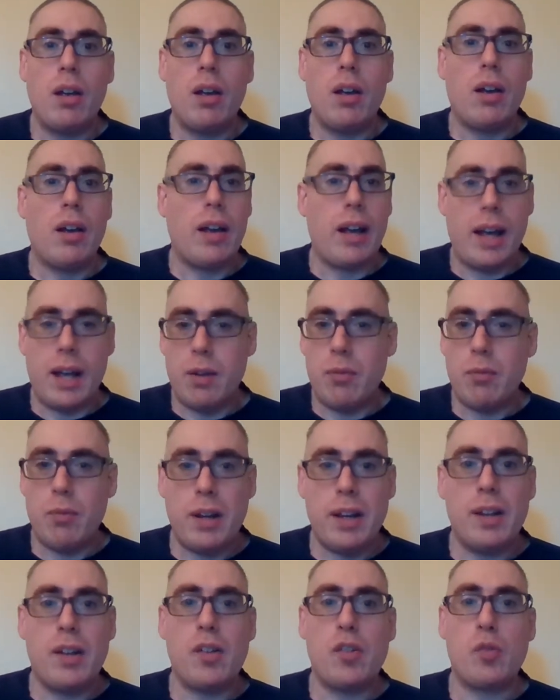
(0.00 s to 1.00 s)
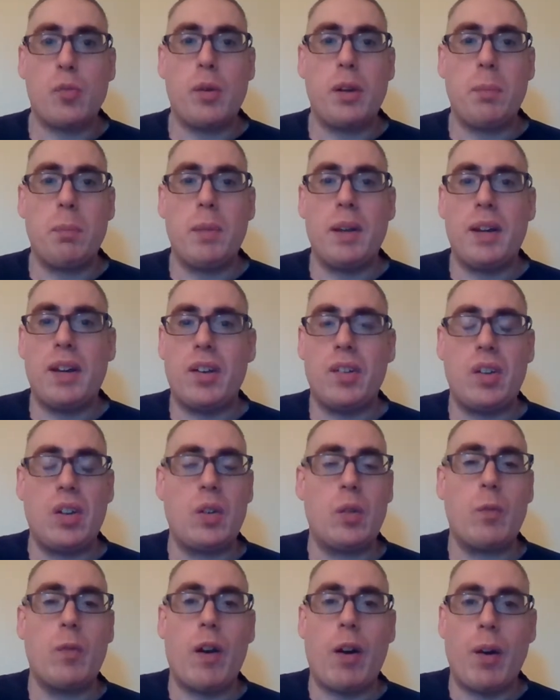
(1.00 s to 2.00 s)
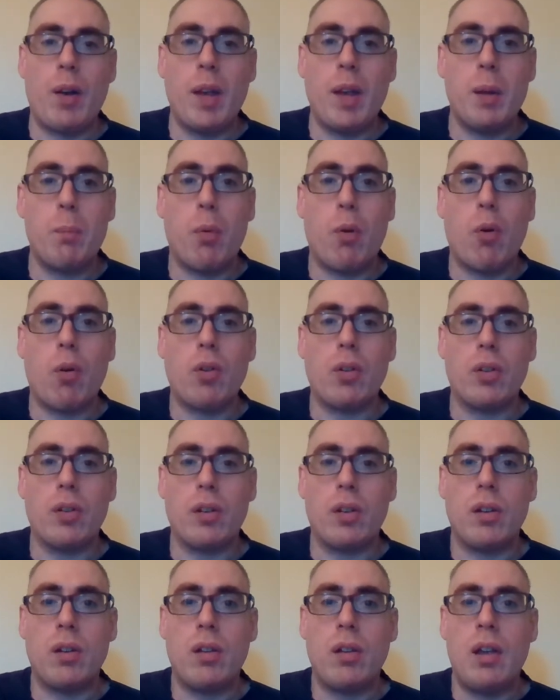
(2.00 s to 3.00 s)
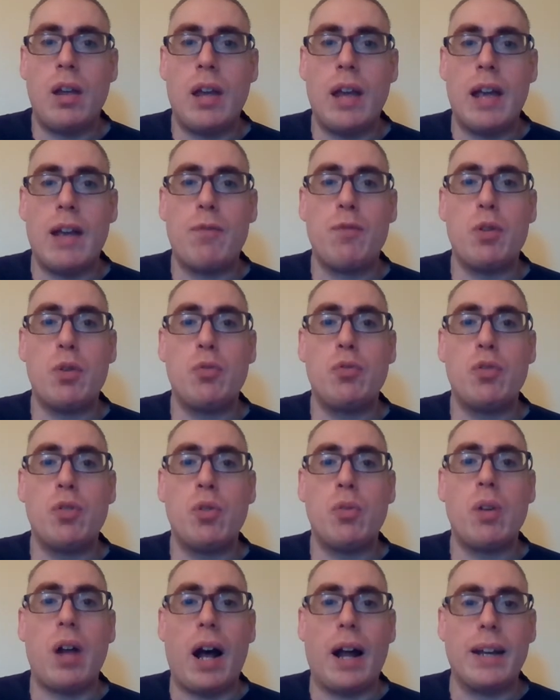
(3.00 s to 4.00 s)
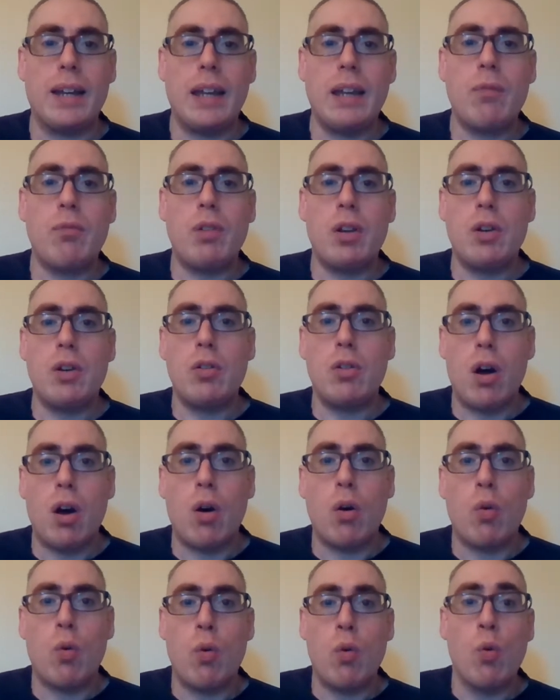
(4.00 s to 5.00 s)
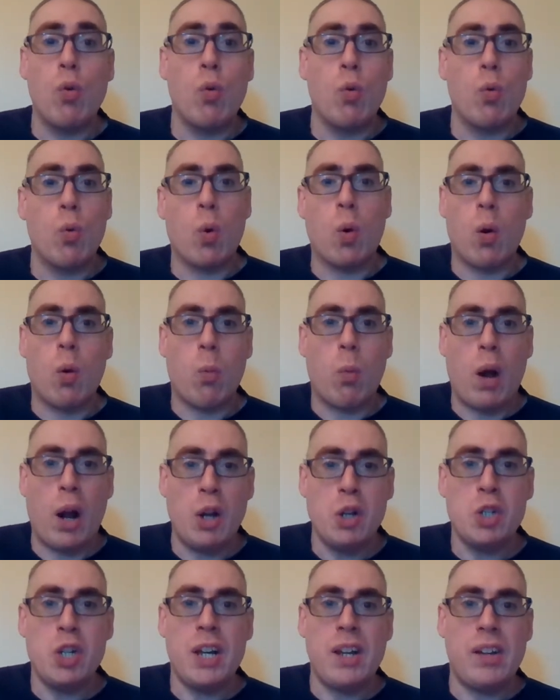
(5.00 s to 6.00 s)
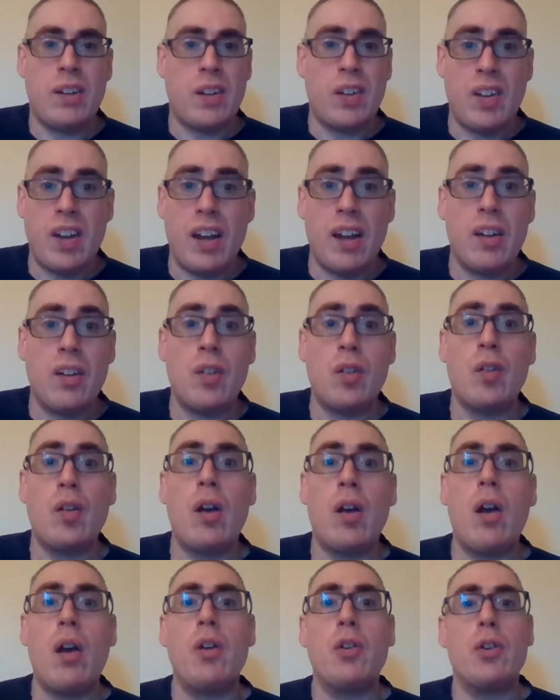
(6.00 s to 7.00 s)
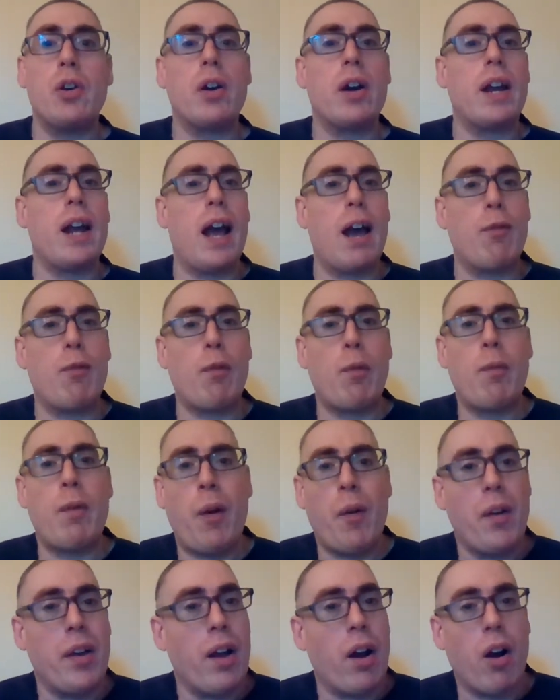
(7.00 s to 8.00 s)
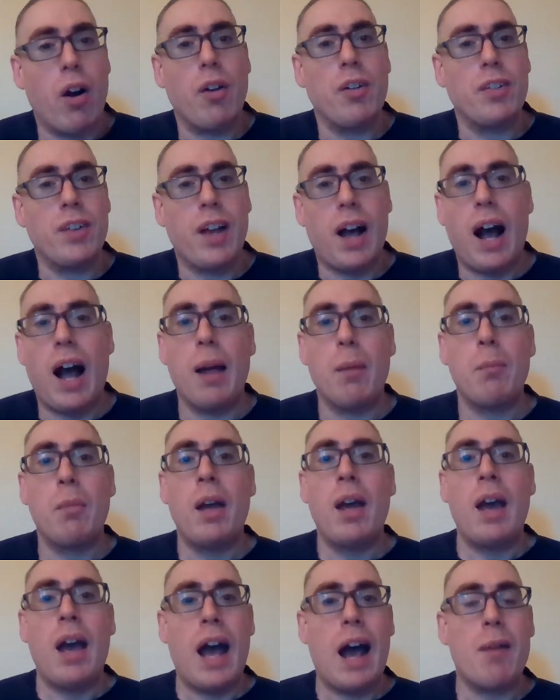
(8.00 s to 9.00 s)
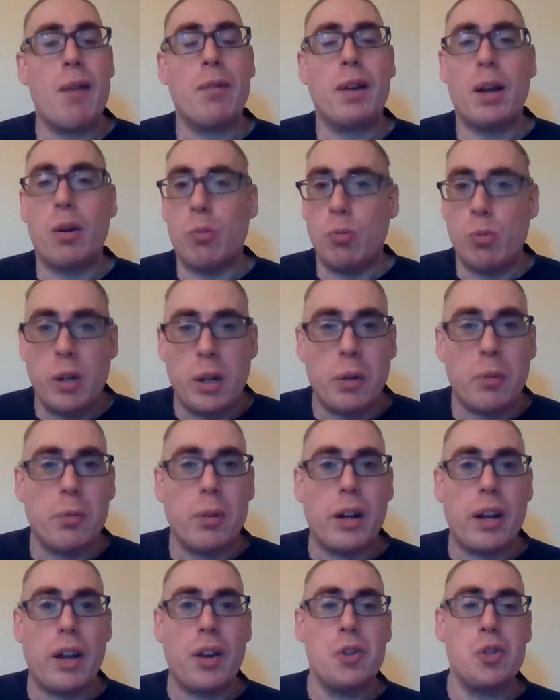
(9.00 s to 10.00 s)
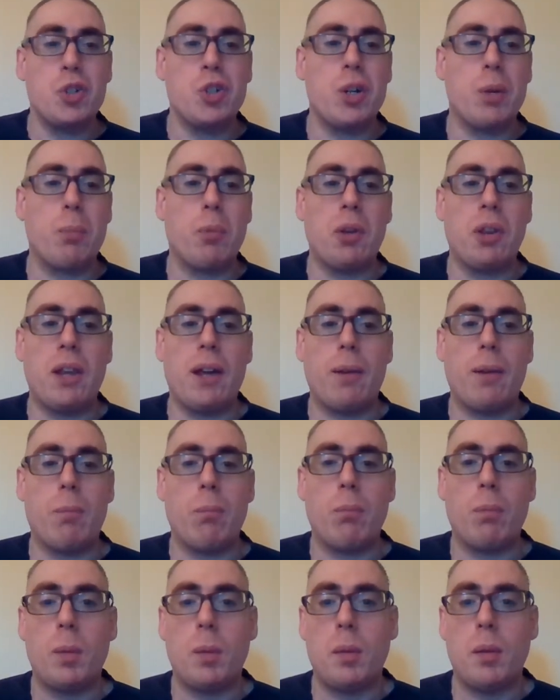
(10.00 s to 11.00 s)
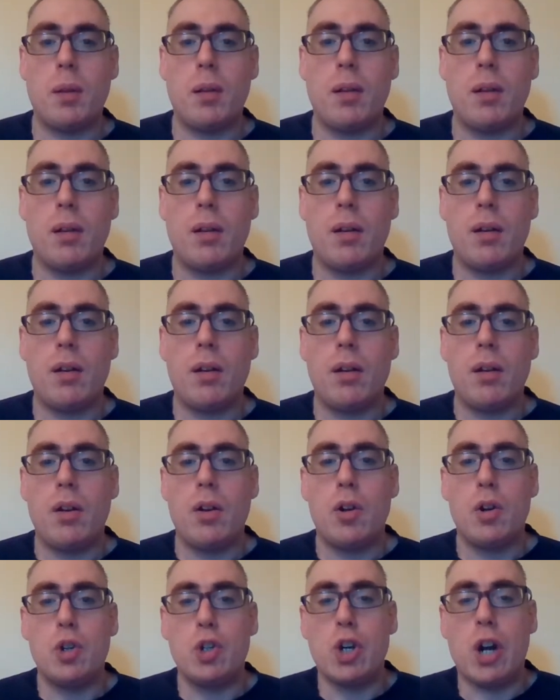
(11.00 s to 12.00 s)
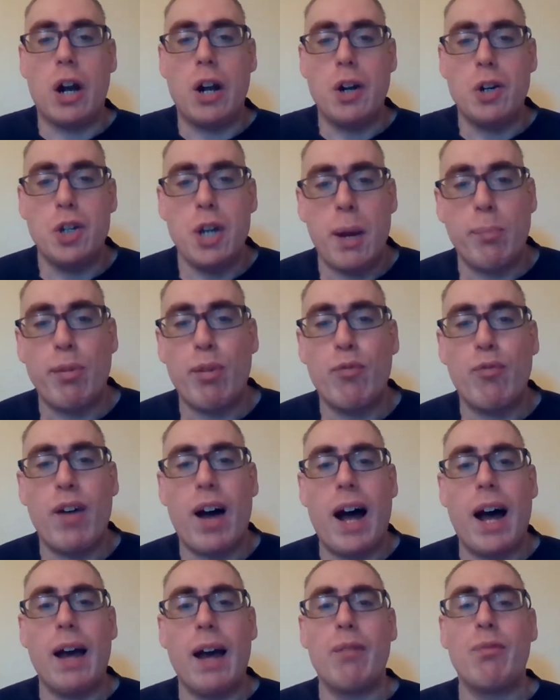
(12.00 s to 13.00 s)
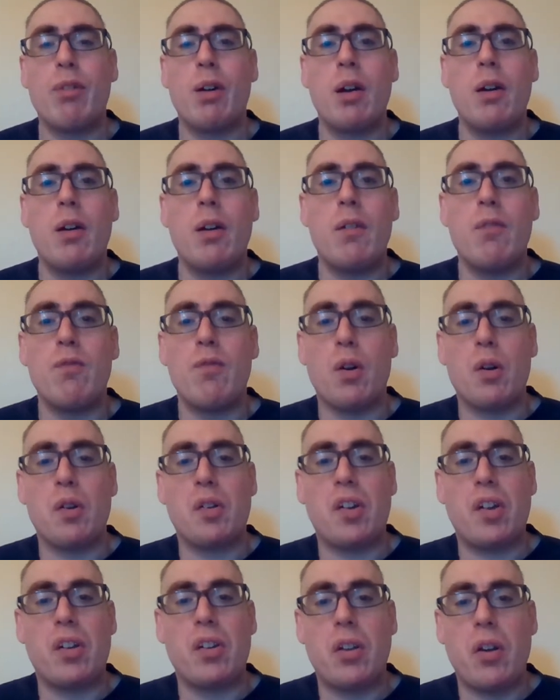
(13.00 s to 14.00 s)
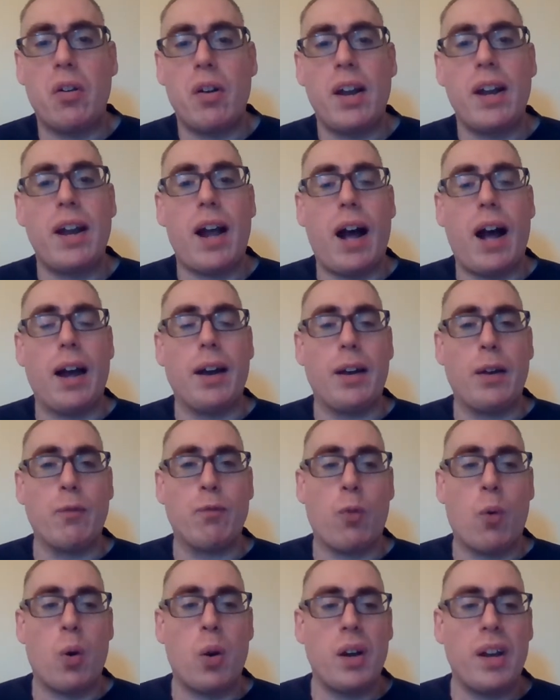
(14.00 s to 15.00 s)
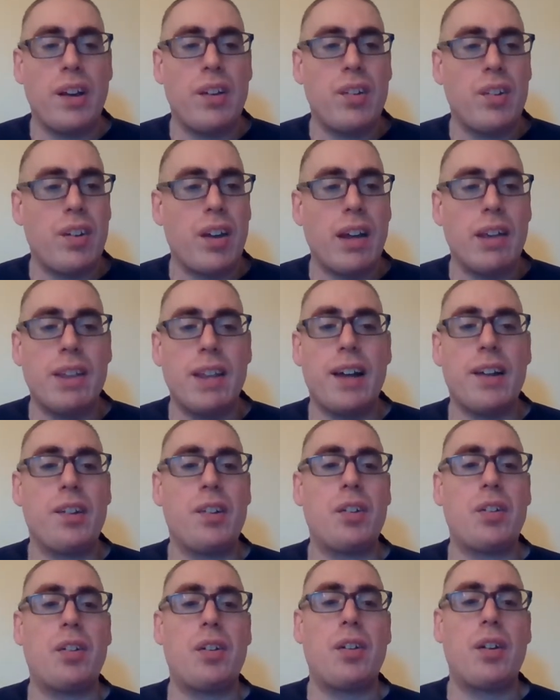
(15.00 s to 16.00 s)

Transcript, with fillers: and read this with me because it's very important. If you do not even know who or what Jesus is, you're going to have a very hard time having a real relationship with him. John chapter five, verses thirty-nine and forty say this.